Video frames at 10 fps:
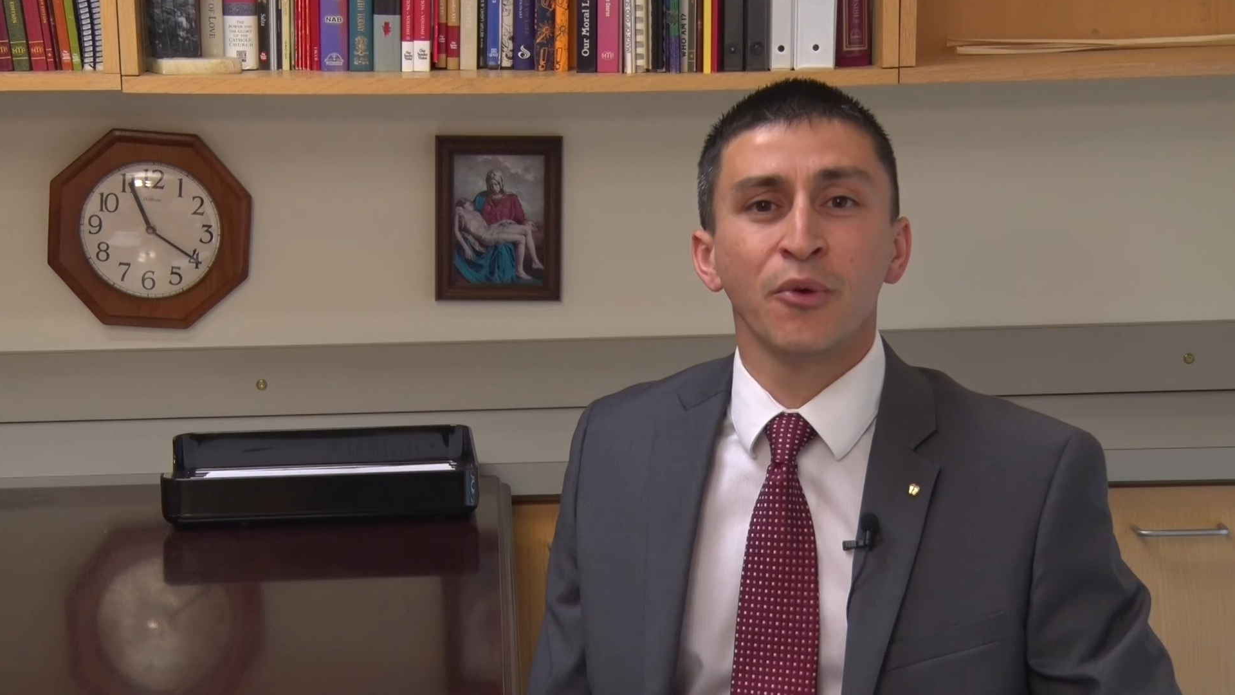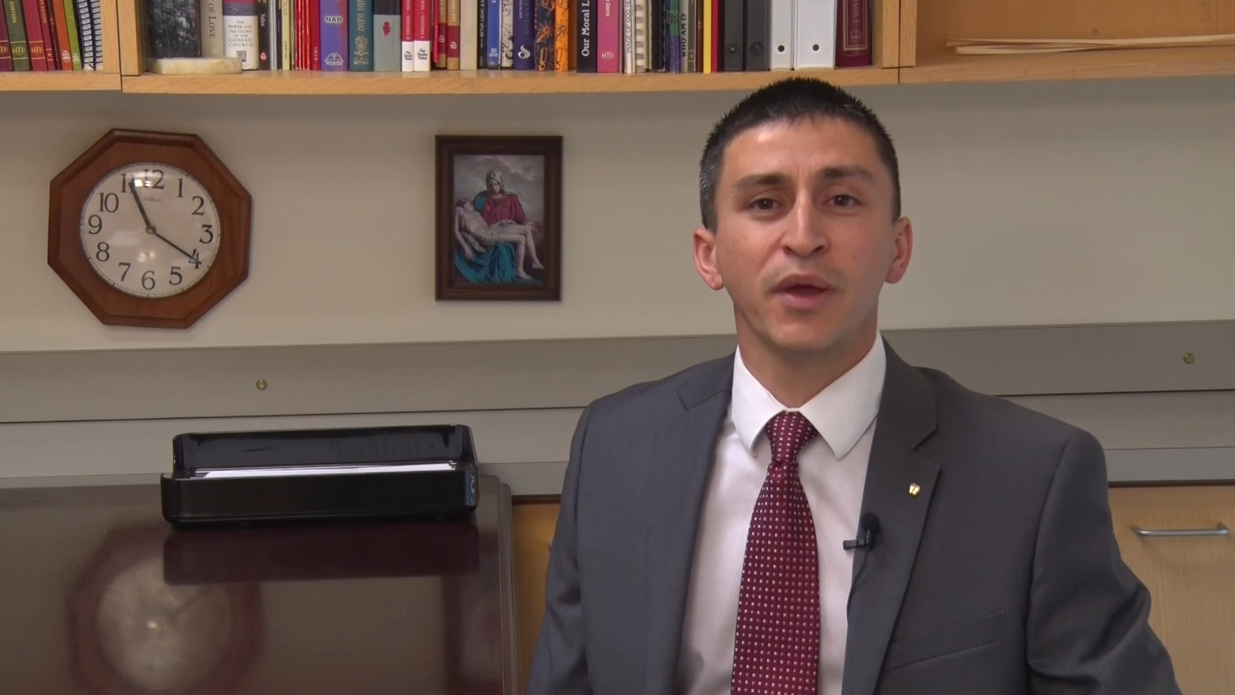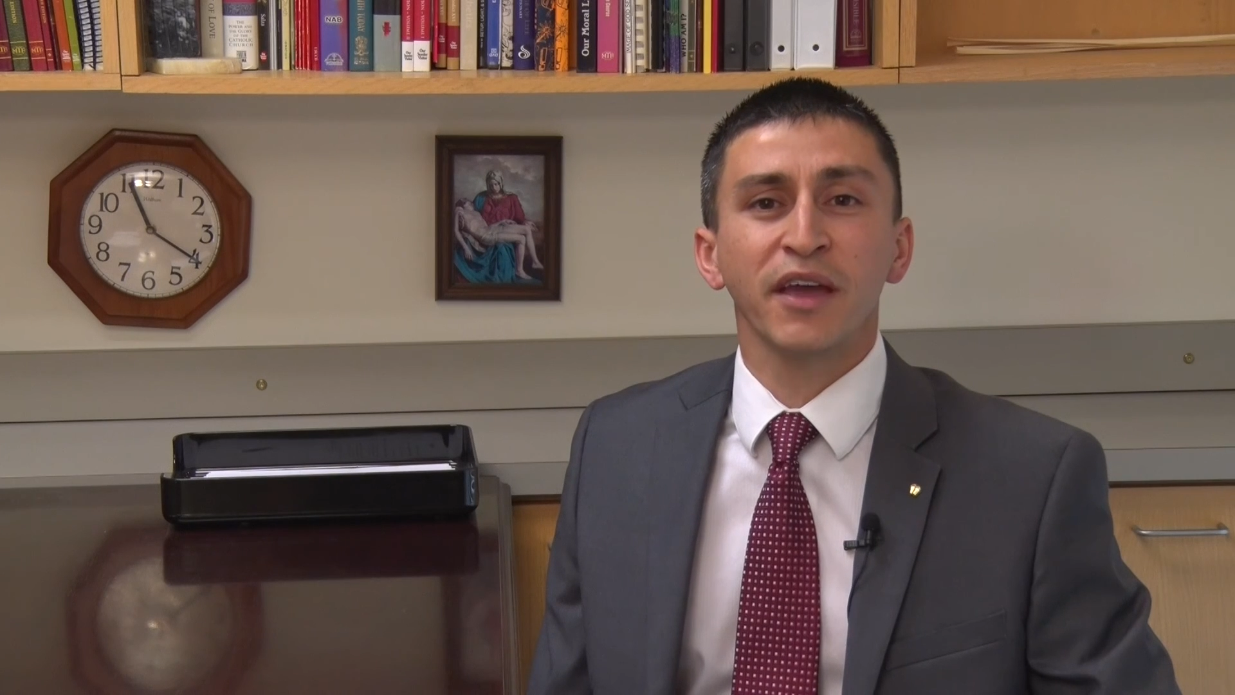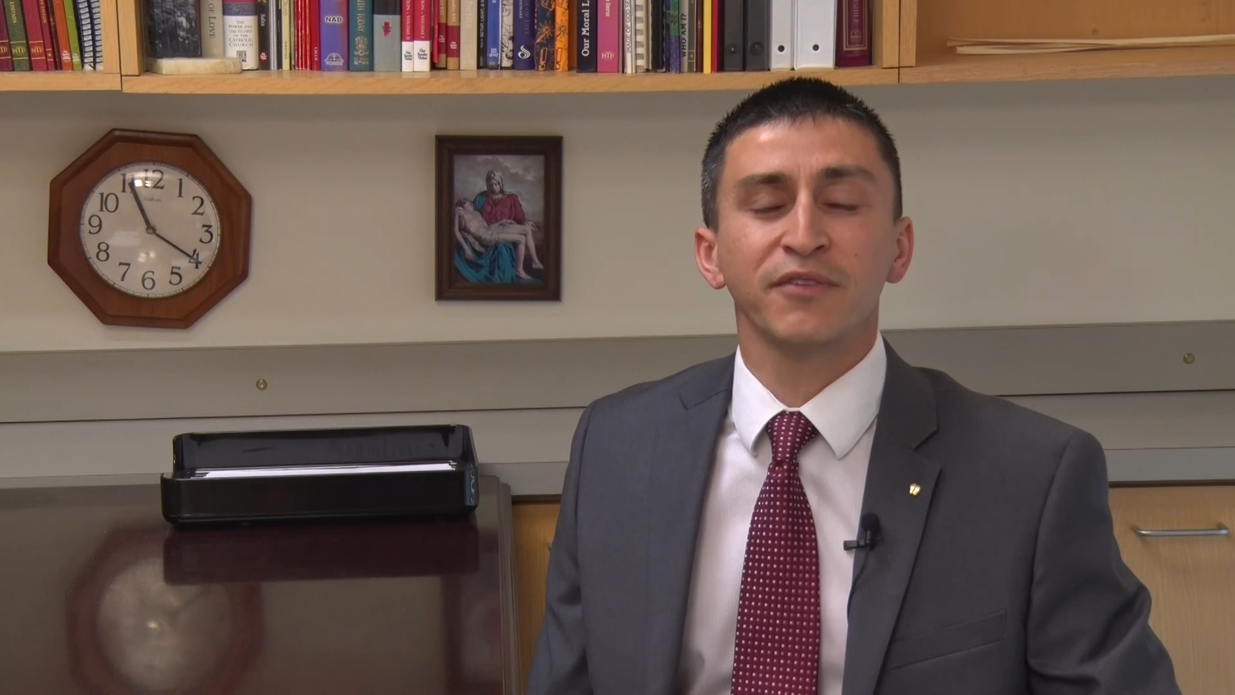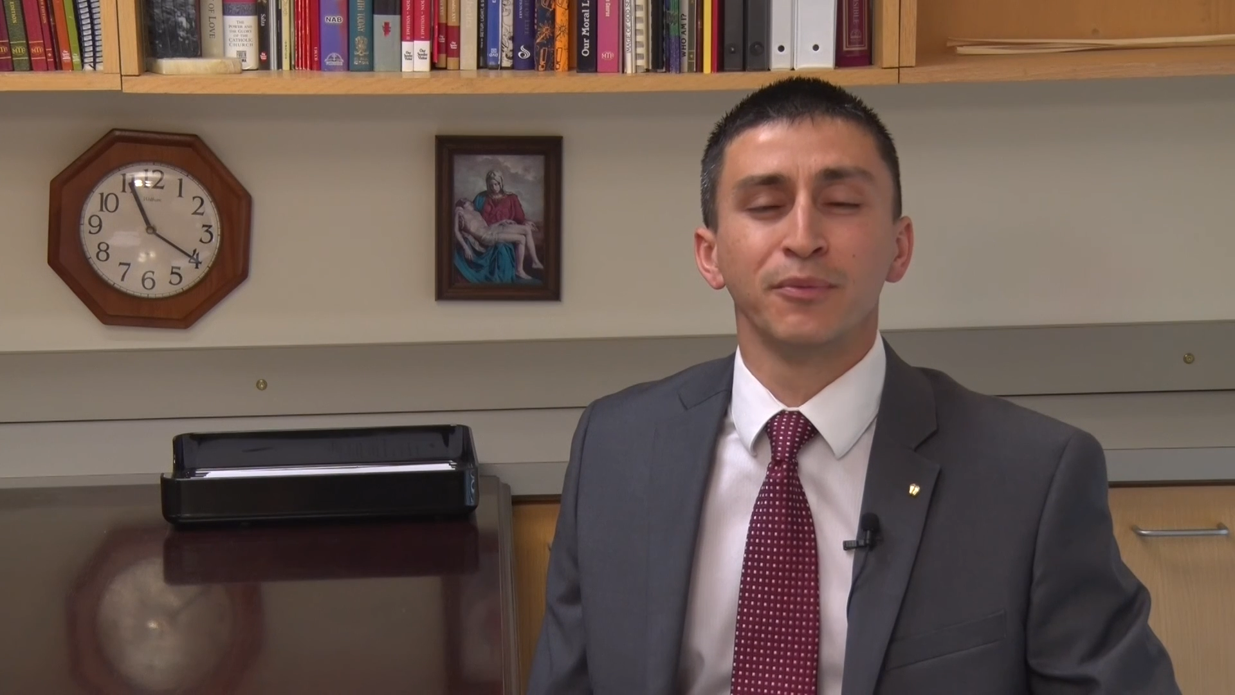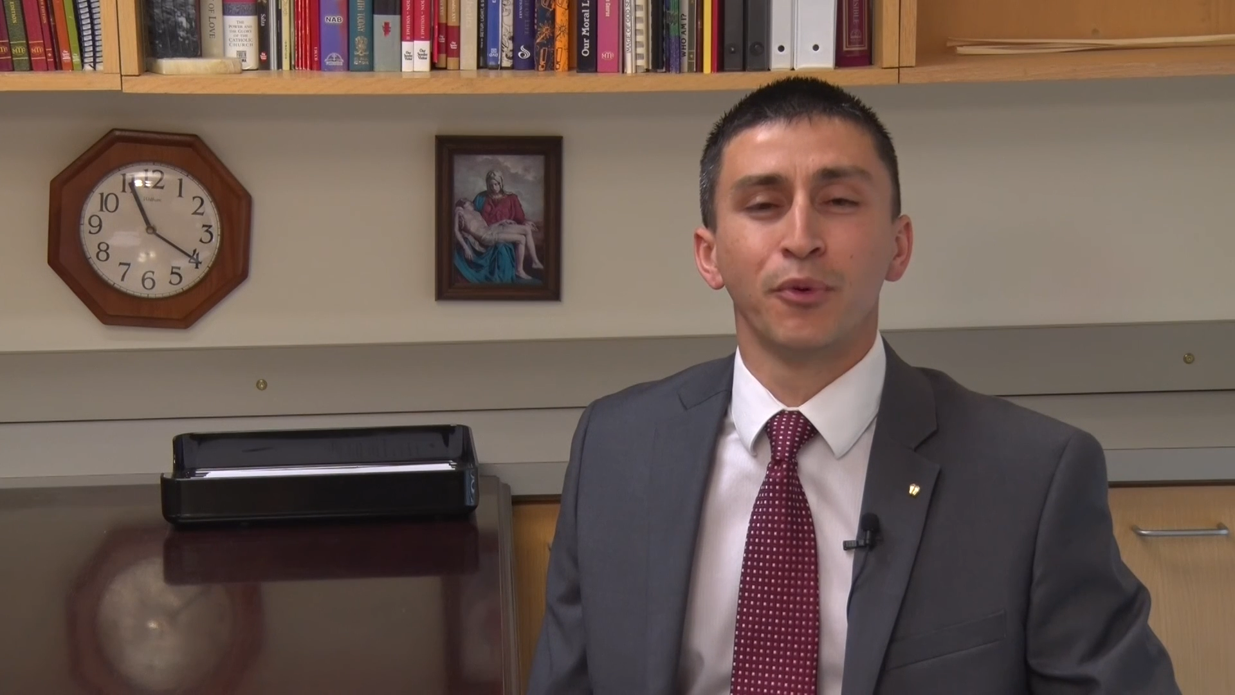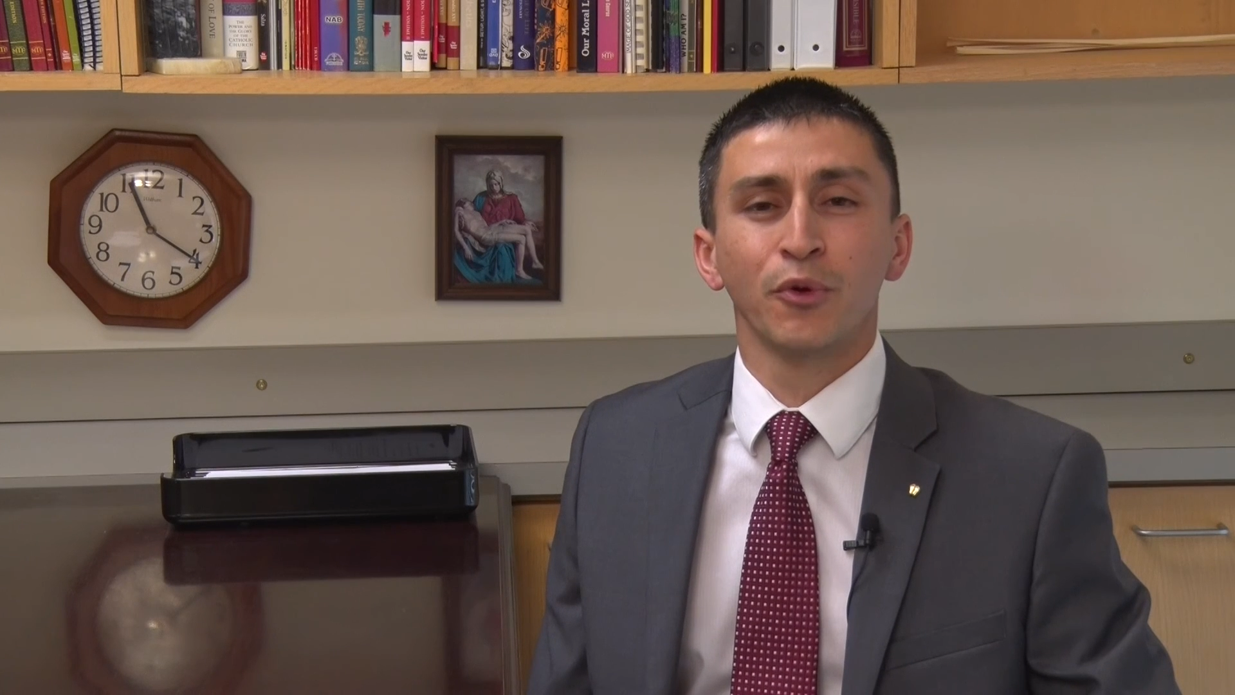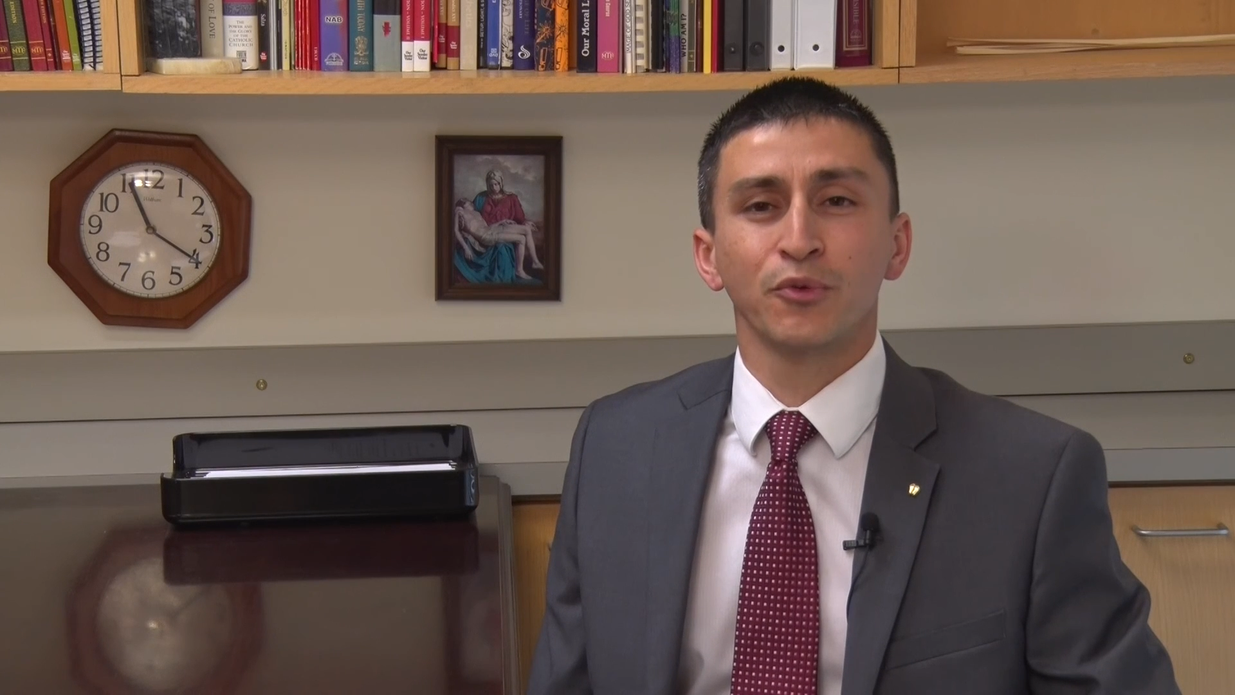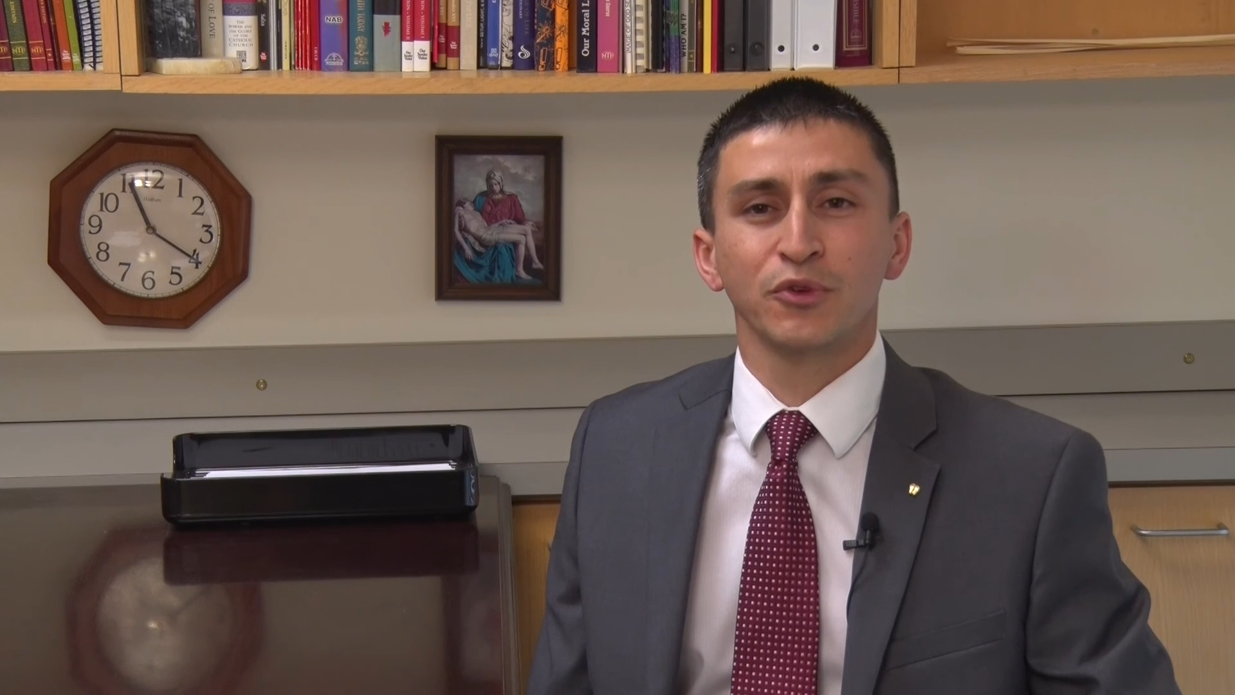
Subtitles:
we have an important